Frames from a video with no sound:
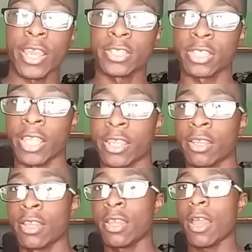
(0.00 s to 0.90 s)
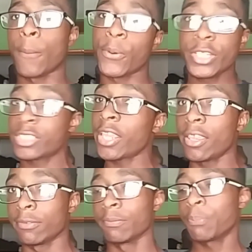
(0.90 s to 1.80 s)
trying to like
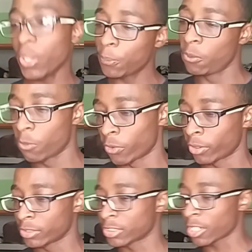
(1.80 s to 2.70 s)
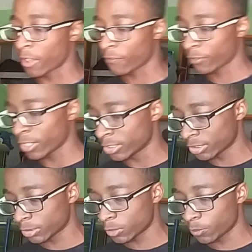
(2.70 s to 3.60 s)
appreciate people more and stuff,
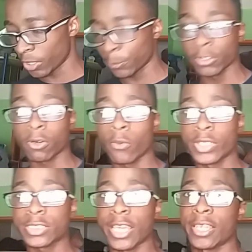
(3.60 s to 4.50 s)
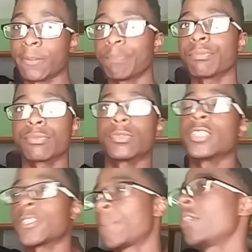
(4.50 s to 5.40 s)
because people are always like
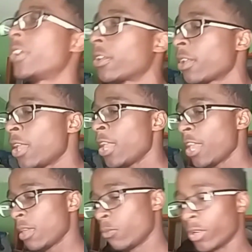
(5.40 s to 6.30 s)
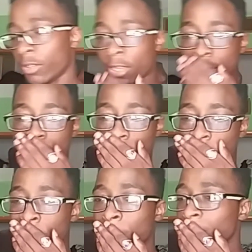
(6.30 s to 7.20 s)
disappearing and whatnot.
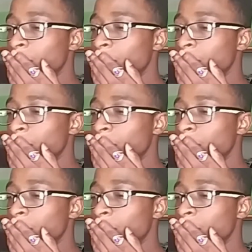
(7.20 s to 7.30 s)
So